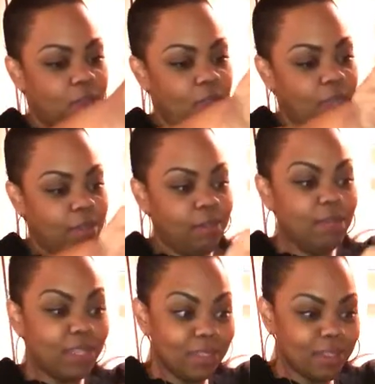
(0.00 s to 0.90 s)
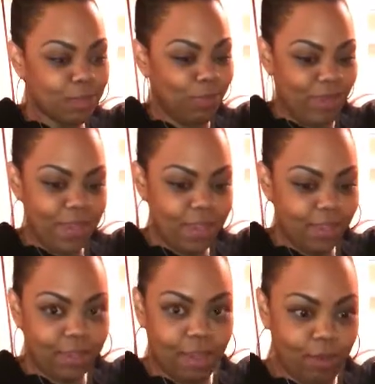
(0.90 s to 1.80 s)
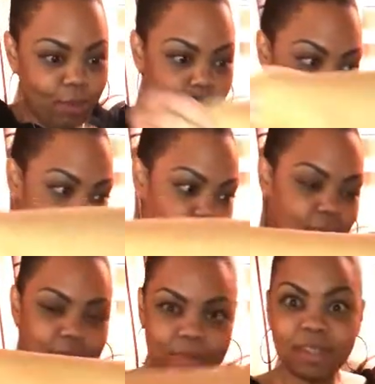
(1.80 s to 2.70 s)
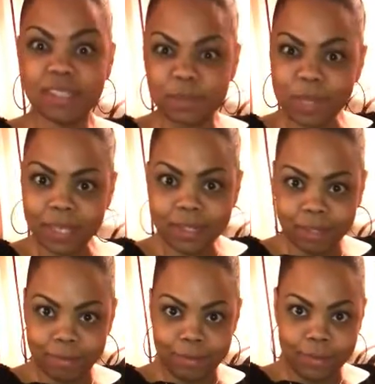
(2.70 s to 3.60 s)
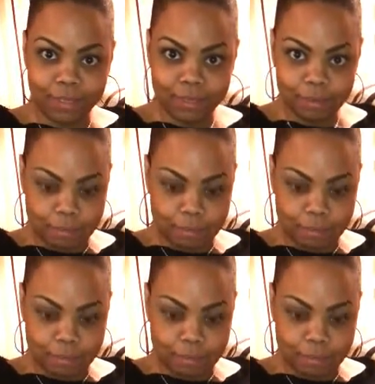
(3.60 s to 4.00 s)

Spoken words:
Okay. Oh, it looks big though. It looks big, don't it?